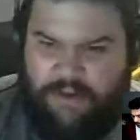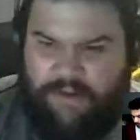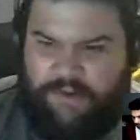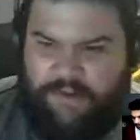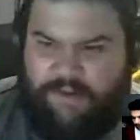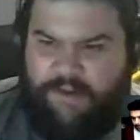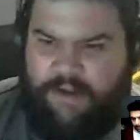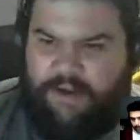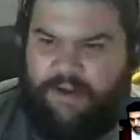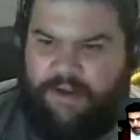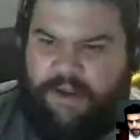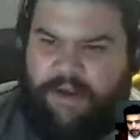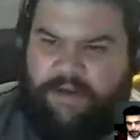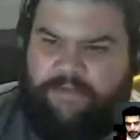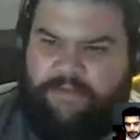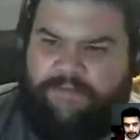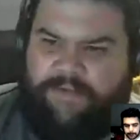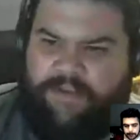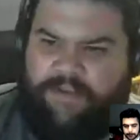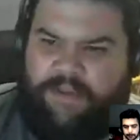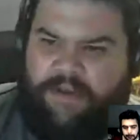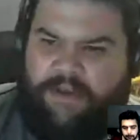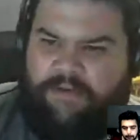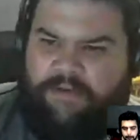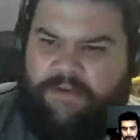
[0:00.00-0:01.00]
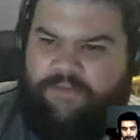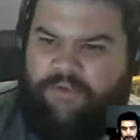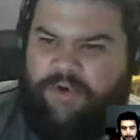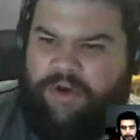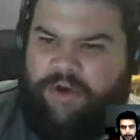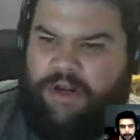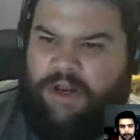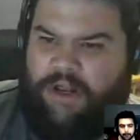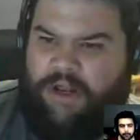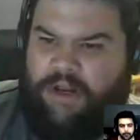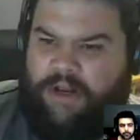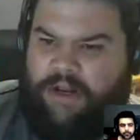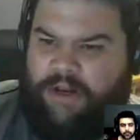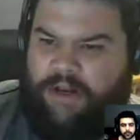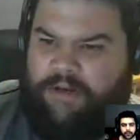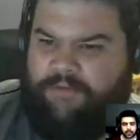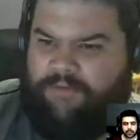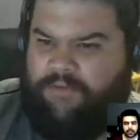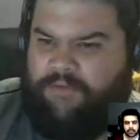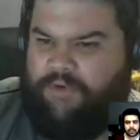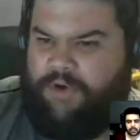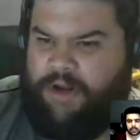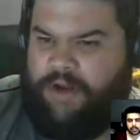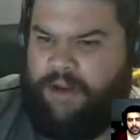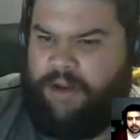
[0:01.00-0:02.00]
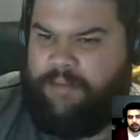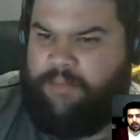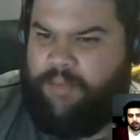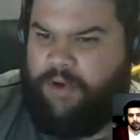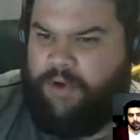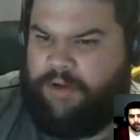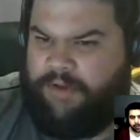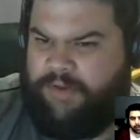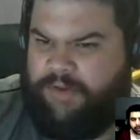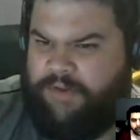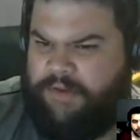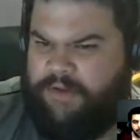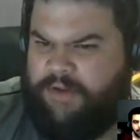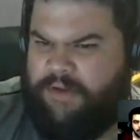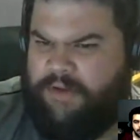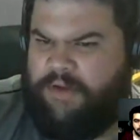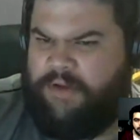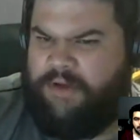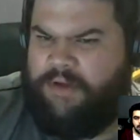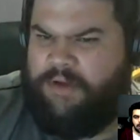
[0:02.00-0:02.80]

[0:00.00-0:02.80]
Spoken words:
It's $49